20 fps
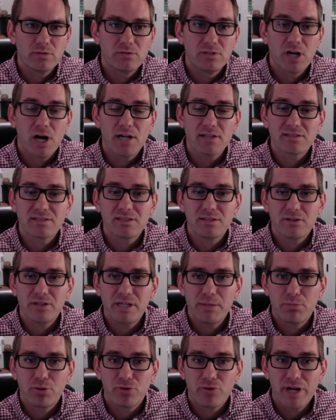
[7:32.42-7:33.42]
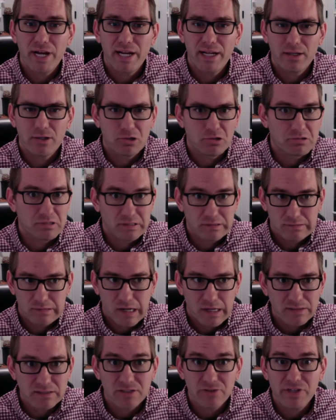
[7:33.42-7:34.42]
constantly berated, or
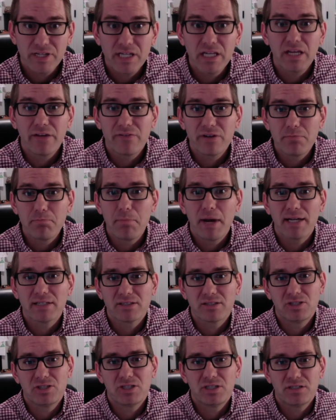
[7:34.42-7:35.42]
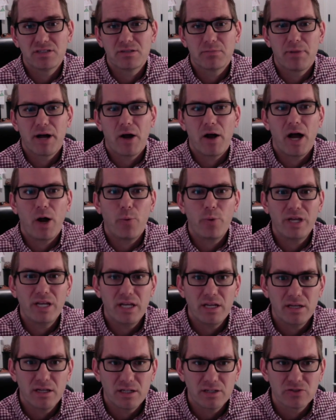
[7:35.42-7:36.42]
constantly given messages about how we
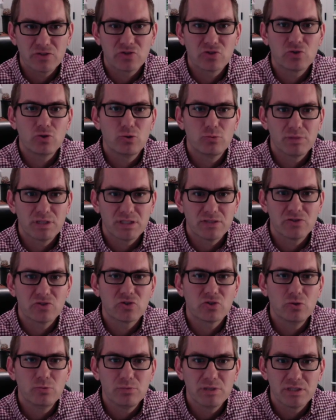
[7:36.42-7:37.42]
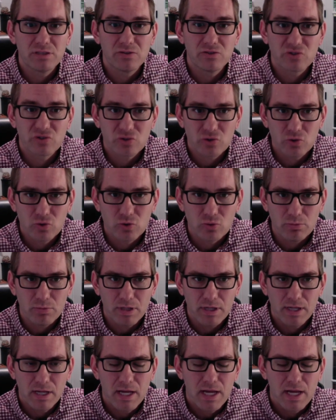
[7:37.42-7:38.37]
need to consume, consume, consume.